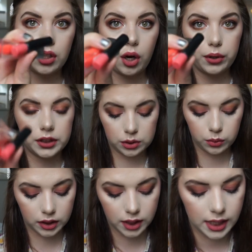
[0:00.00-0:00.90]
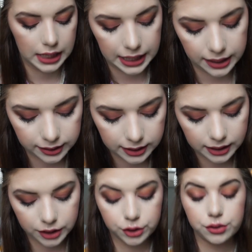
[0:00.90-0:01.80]
the orangey one. And then
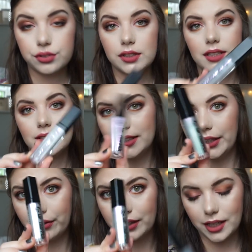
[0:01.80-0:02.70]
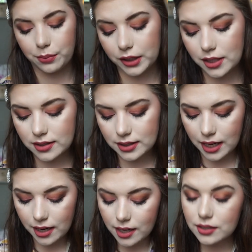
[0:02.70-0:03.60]
I use this here and there because
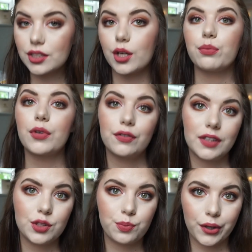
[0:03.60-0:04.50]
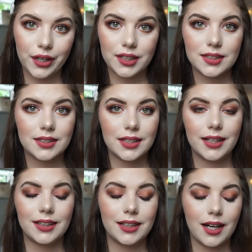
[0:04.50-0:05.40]
there are some of these products
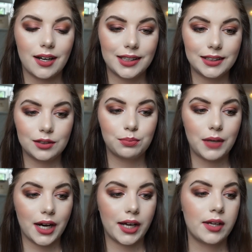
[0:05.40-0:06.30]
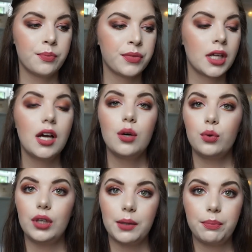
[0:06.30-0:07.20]
that are in my
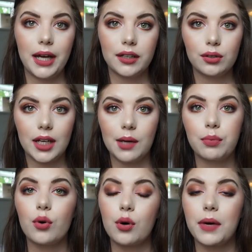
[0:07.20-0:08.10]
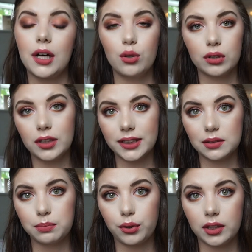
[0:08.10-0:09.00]
Roulette pan collab or my whole
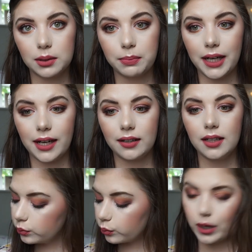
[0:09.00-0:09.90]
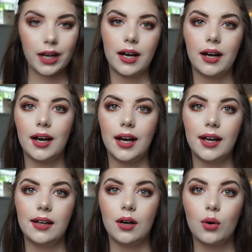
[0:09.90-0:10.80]
collection Project pan, where
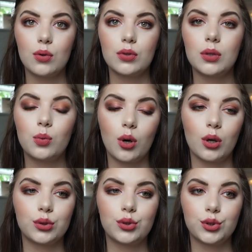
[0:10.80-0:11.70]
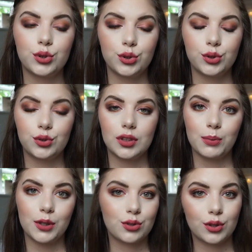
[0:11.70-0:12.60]
I only want to use
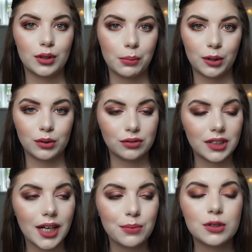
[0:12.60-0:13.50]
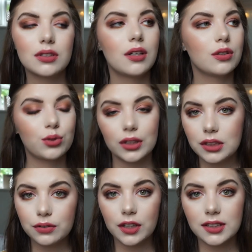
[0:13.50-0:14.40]
them a certain amount of times
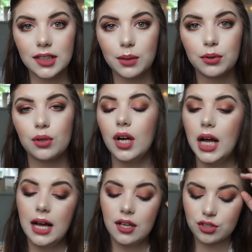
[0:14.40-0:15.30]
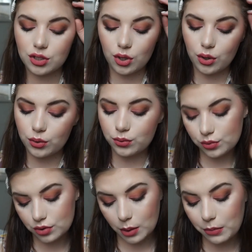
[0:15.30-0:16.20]
20 for example so
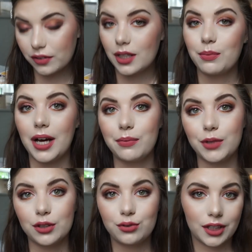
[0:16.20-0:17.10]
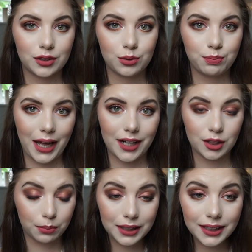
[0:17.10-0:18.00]
some of them I'm not trying to pan
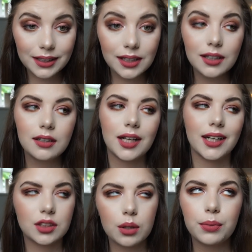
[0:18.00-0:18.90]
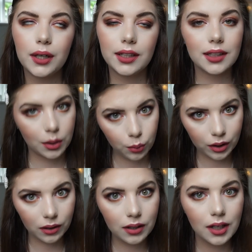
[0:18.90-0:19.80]
completely at some point I
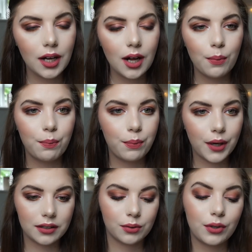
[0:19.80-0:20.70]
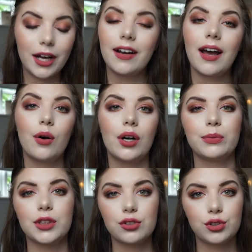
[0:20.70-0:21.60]
will but right now
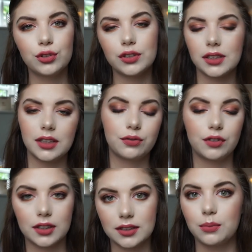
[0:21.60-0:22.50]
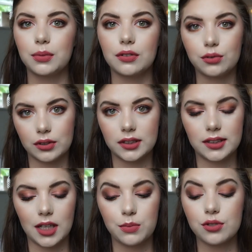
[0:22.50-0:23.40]
I'm just using it for example 20
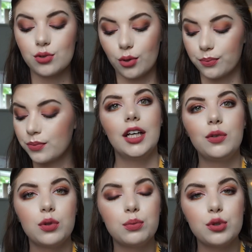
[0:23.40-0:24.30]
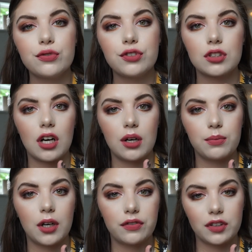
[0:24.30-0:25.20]
times so it removes
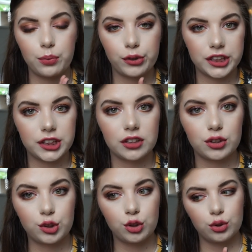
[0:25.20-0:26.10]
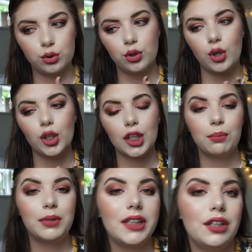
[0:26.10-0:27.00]
some of the pressure to
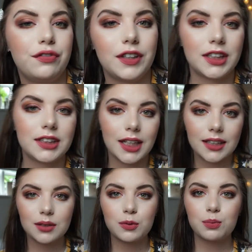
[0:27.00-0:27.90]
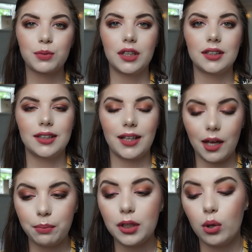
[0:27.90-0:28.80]
completely finish items but it
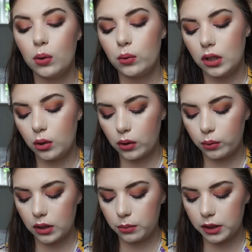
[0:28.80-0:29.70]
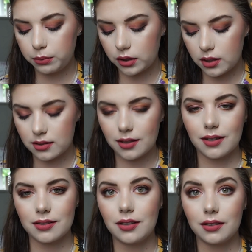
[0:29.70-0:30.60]
can be overwhelming because
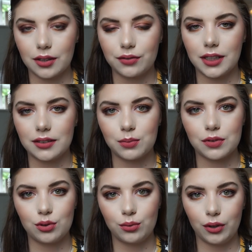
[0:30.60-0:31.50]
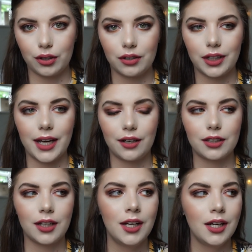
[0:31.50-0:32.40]
there's a lot of items to work on
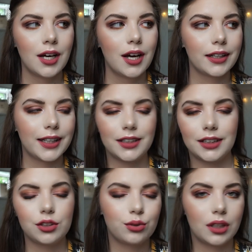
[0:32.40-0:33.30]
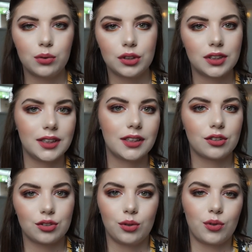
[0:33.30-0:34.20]
and get into a routine
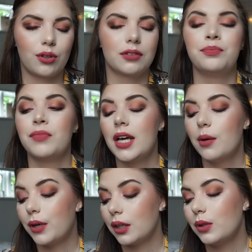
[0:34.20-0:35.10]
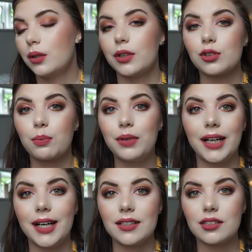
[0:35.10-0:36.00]
and so on but I really want to
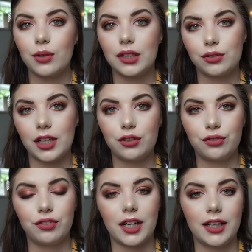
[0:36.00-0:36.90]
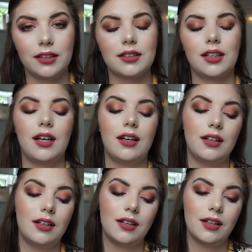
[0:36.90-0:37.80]
play, so I try to find
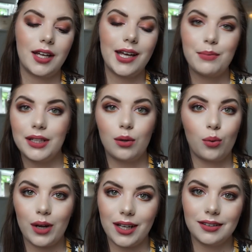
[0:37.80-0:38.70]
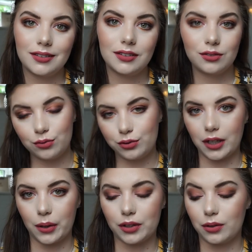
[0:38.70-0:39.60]
a middle way
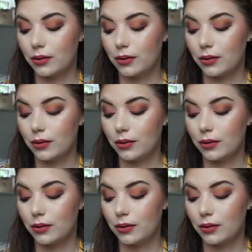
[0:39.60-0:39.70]
throughout it